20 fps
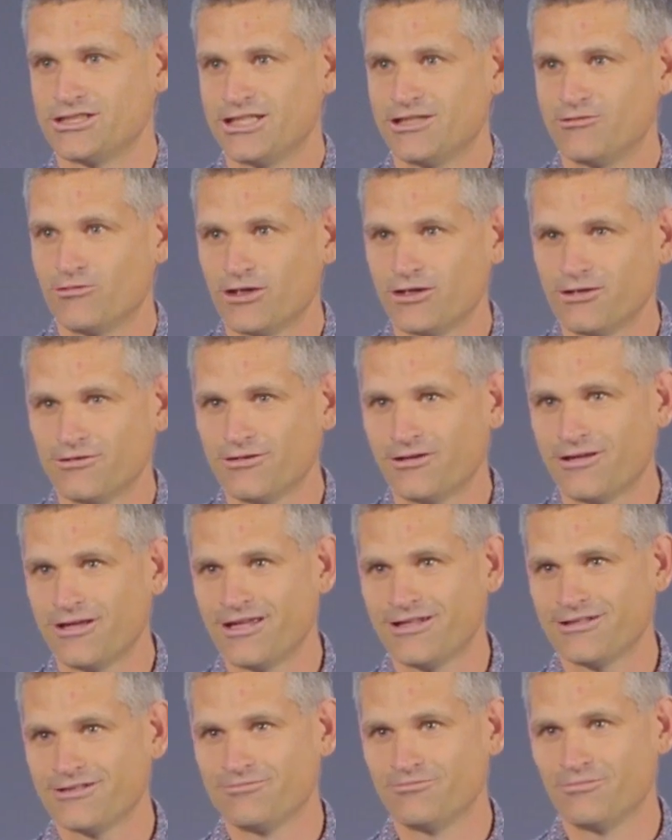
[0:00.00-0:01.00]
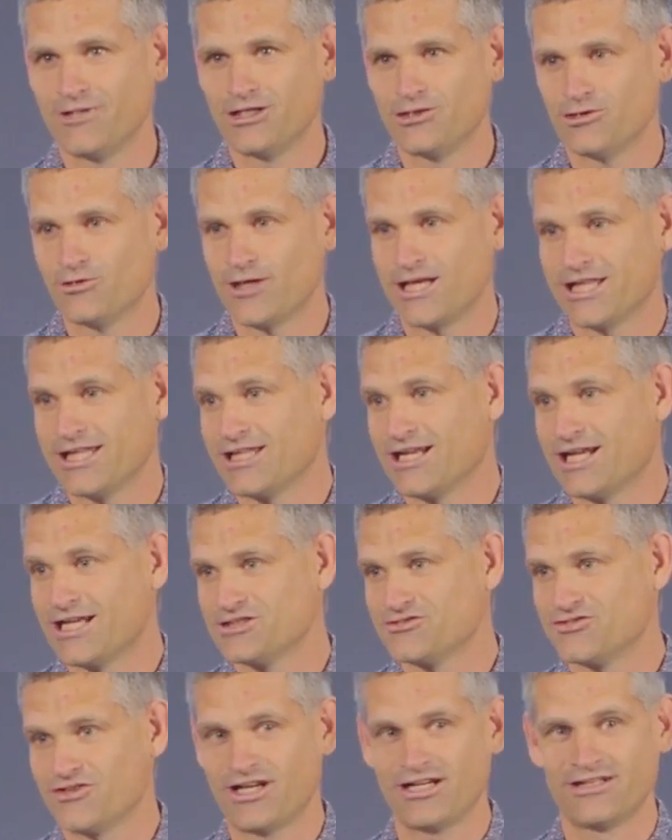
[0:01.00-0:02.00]
didn't want me to do anything
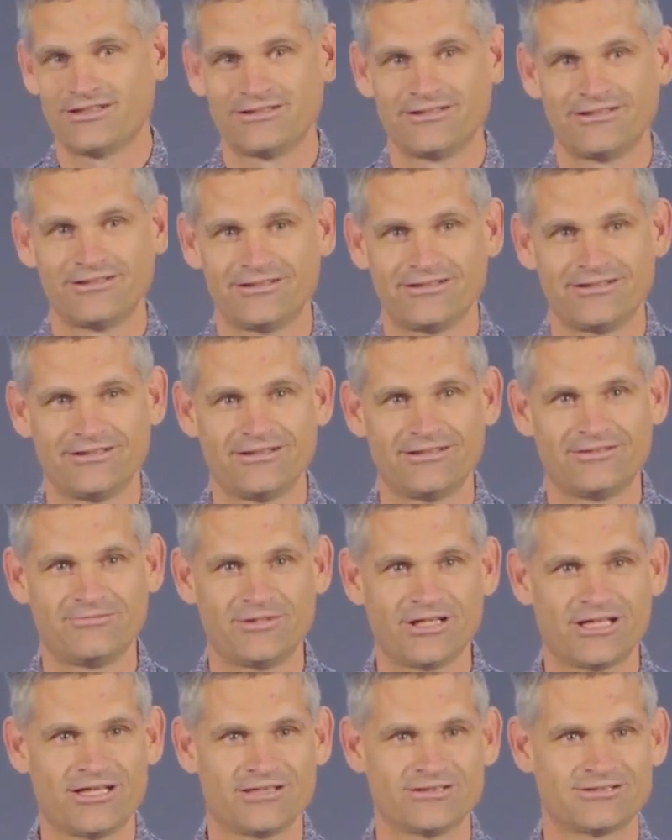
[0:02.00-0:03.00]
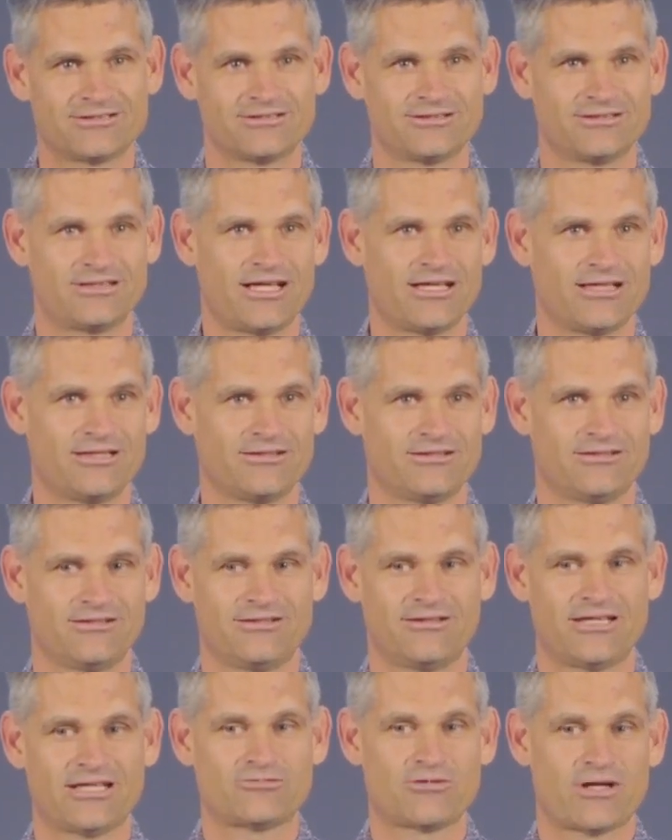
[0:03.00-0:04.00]
nice for her. Because, like,
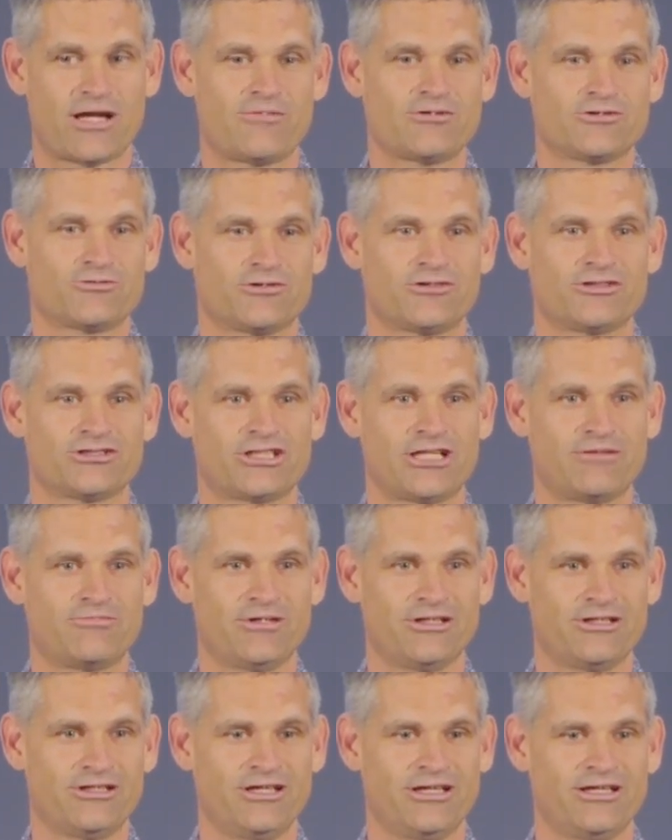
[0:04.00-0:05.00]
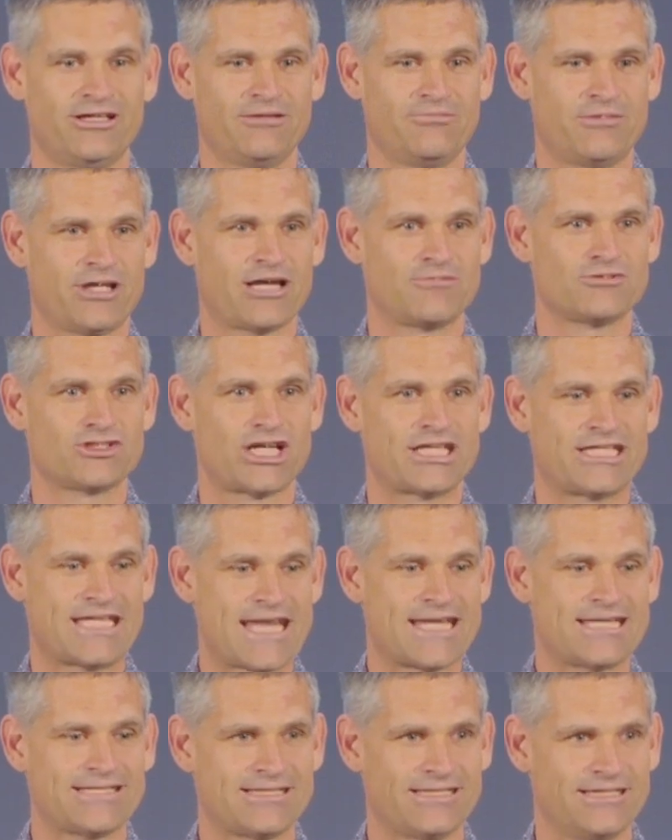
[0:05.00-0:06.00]
that's what happens with resentment. Yeah, it becomes your
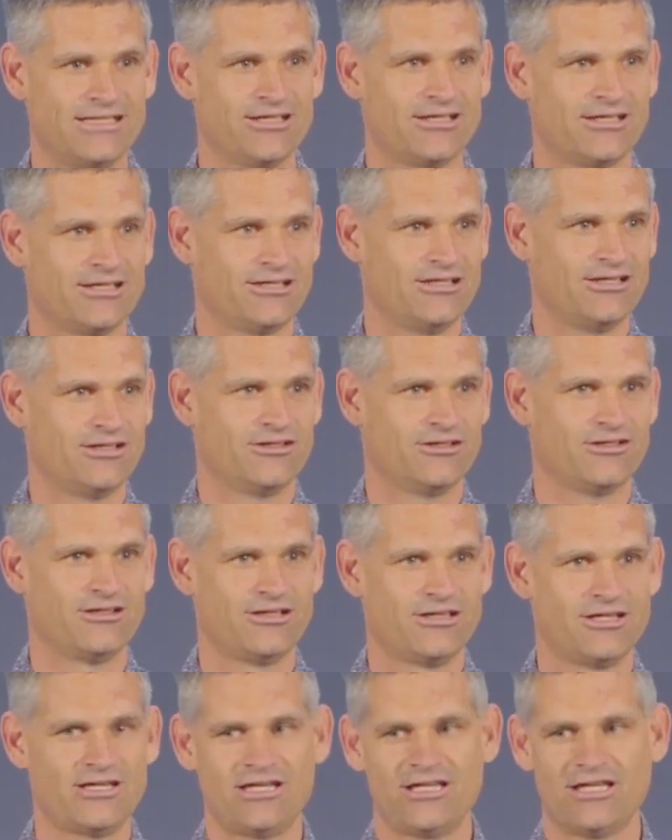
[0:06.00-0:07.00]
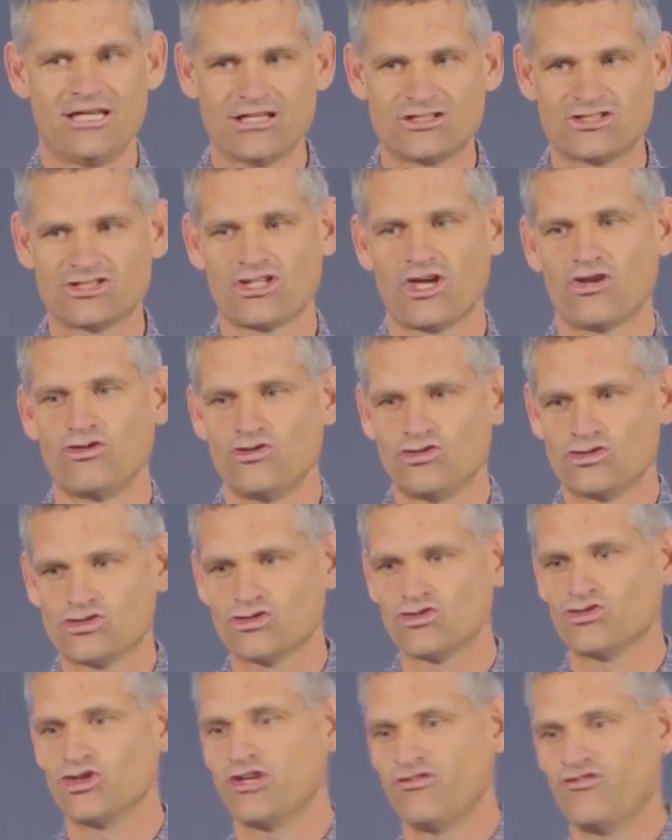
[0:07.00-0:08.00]
identity. You get so used
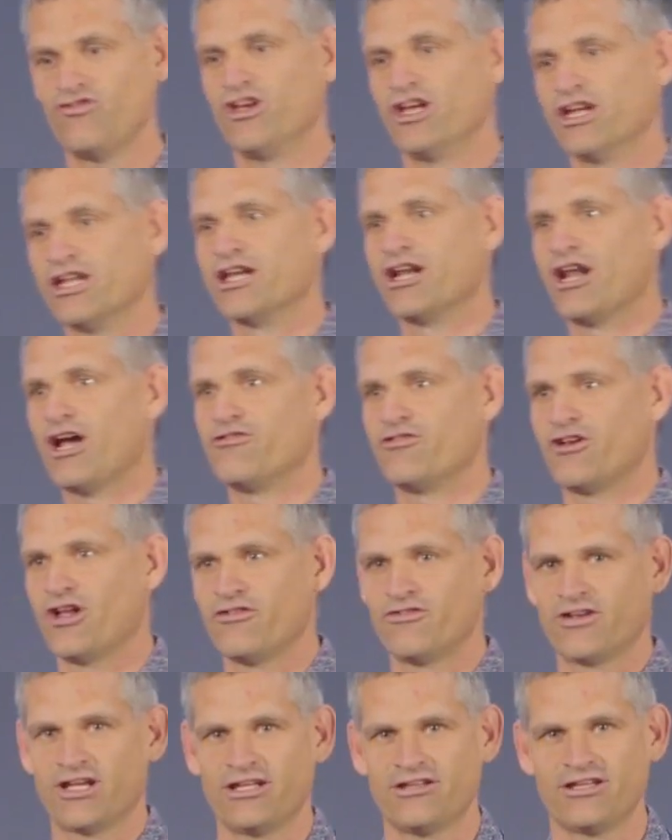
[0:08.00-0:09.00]
to re-feeling it over and over again